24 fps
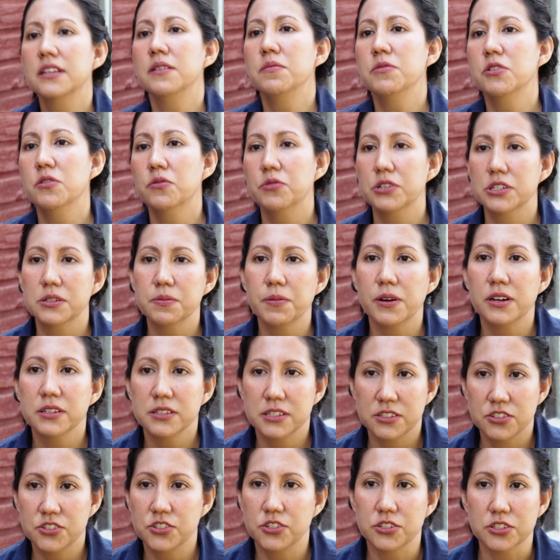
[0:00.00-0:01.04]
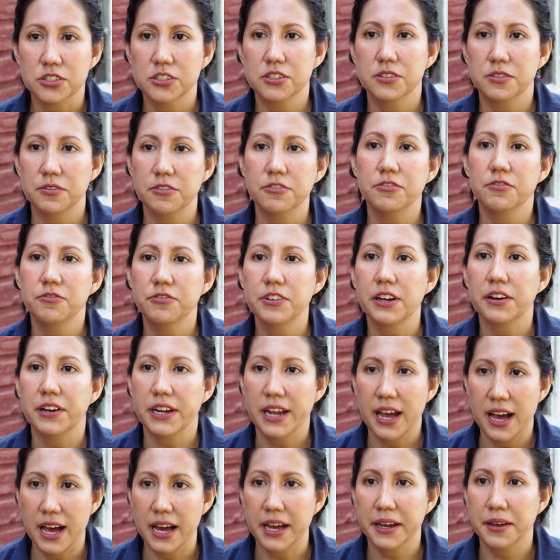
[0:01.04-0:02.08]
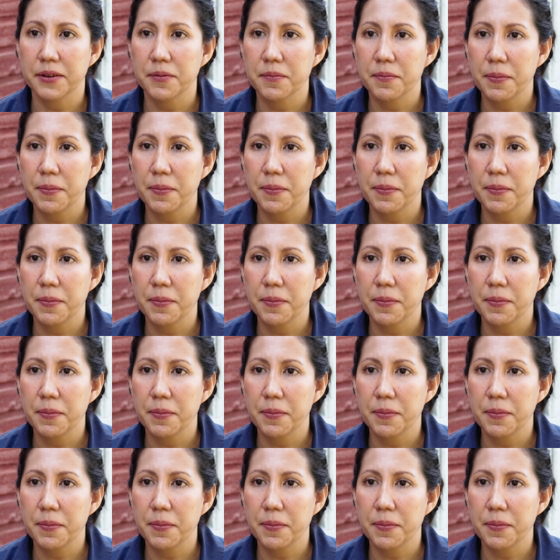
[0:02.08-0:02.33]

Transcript: the immune response is just very high.